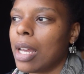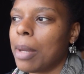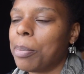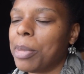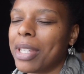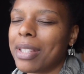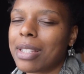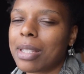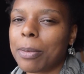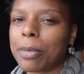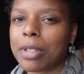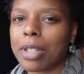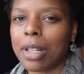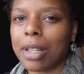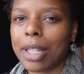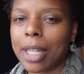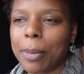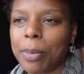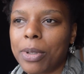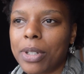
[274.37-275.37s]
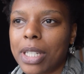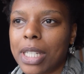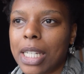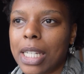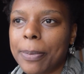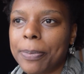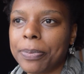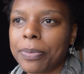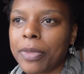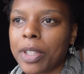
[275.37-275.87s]
meet some
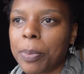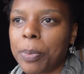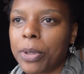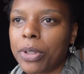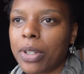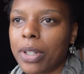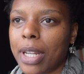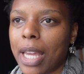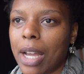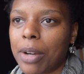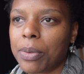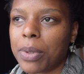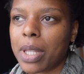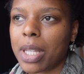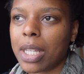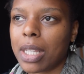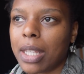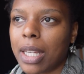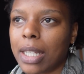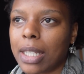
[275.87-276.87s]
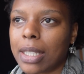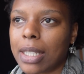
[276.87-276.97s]
celebrity, but they're not really